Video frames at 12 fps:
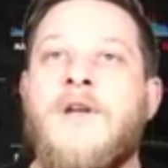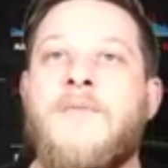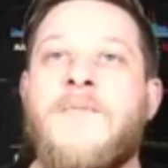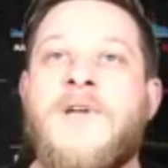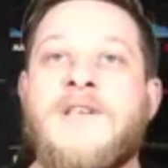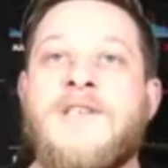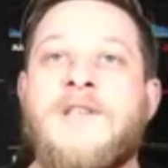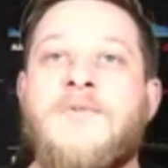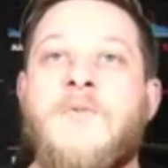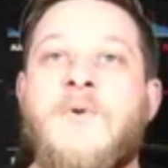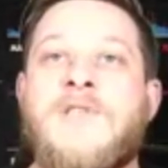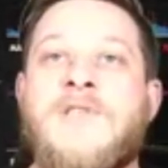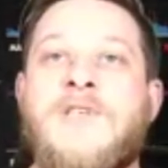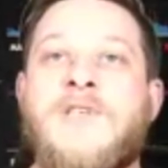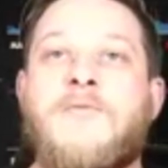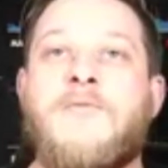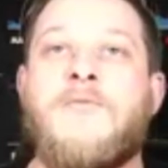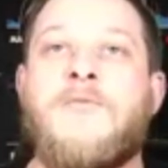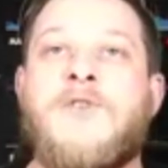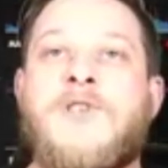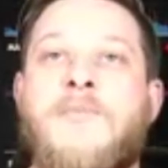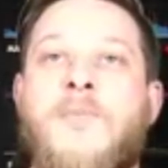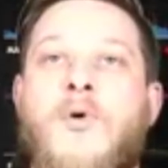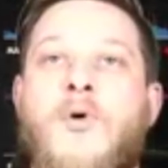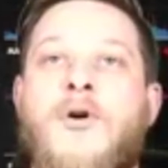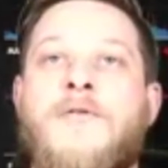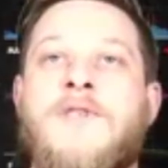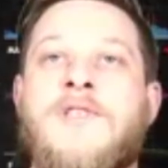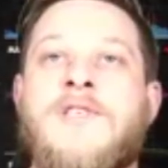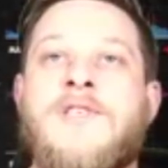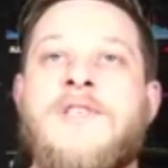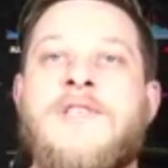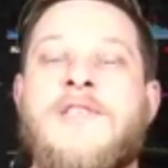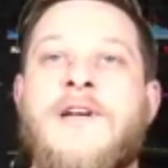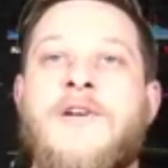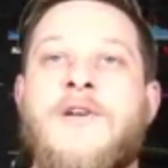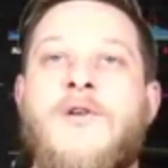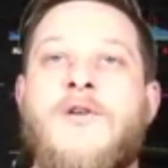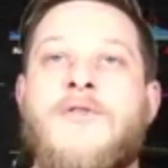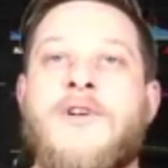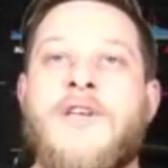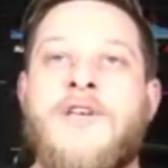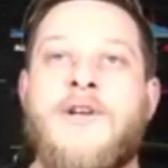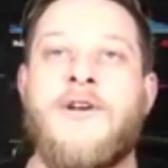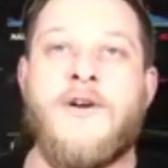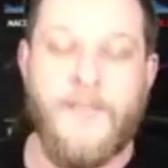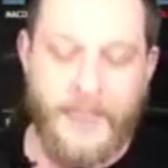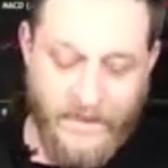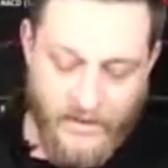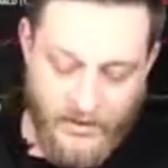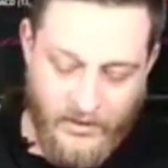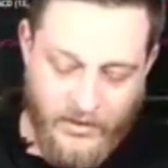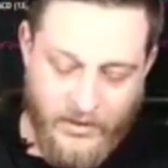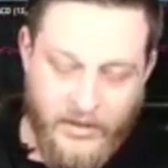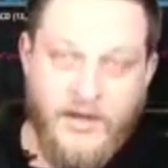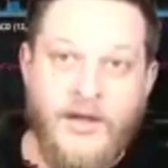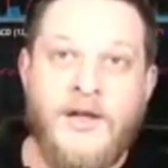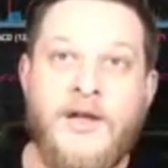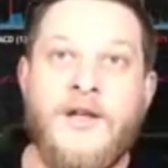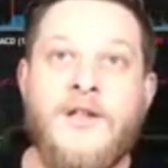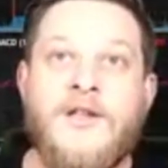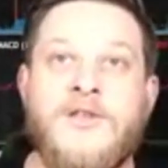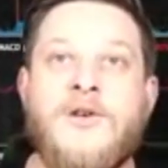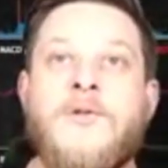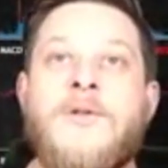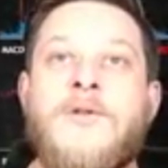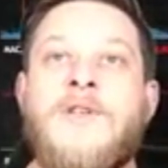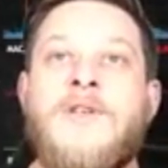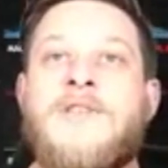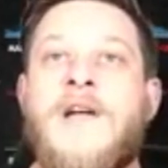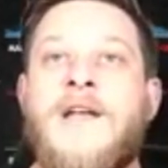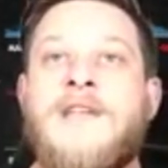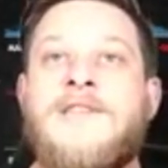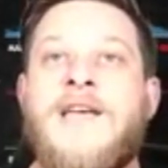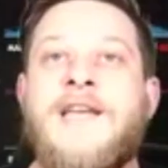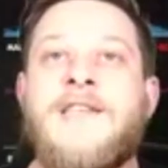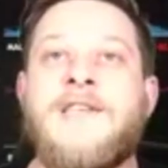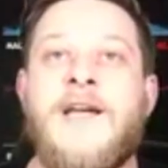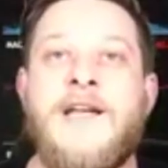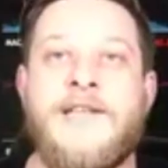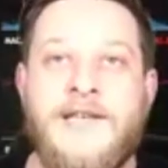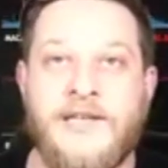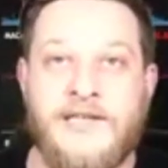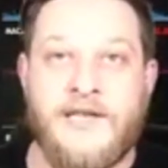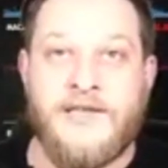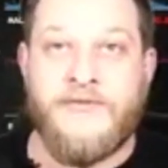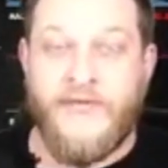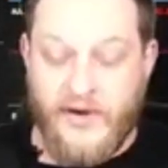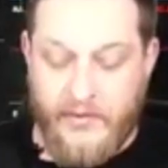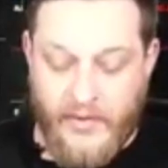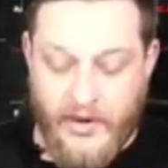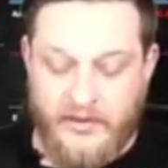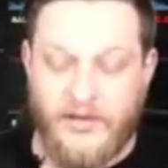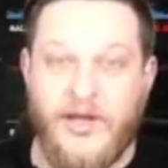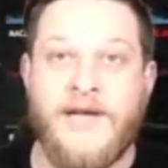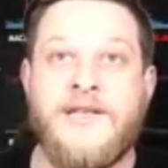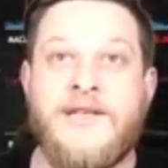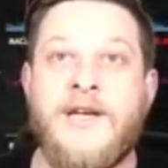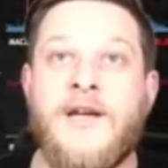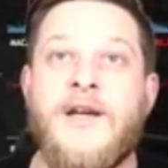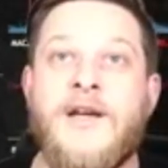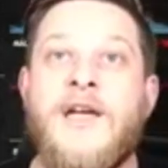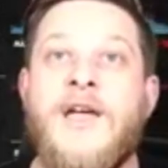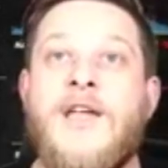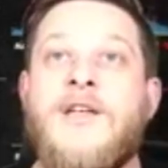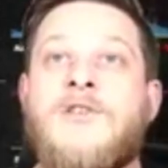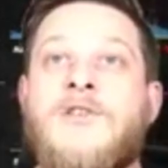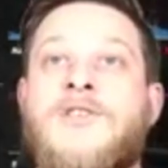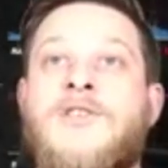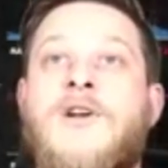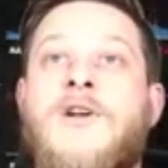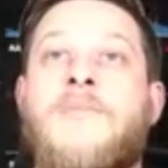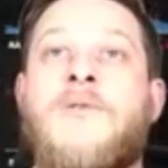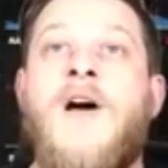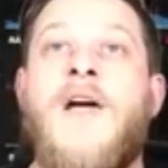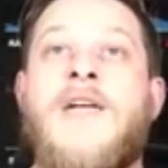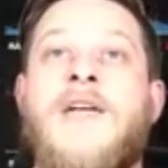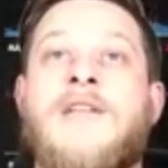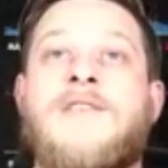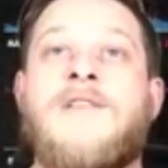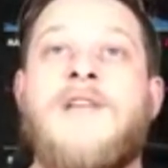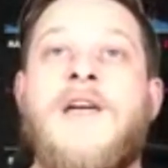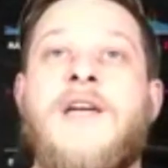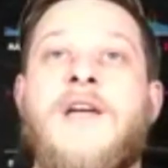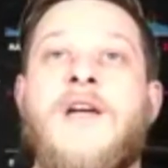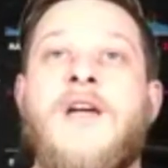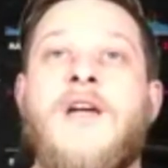because it was this support and resistance area over here. So you kind of take these ideas, this fundamental idea, and you start applying it to like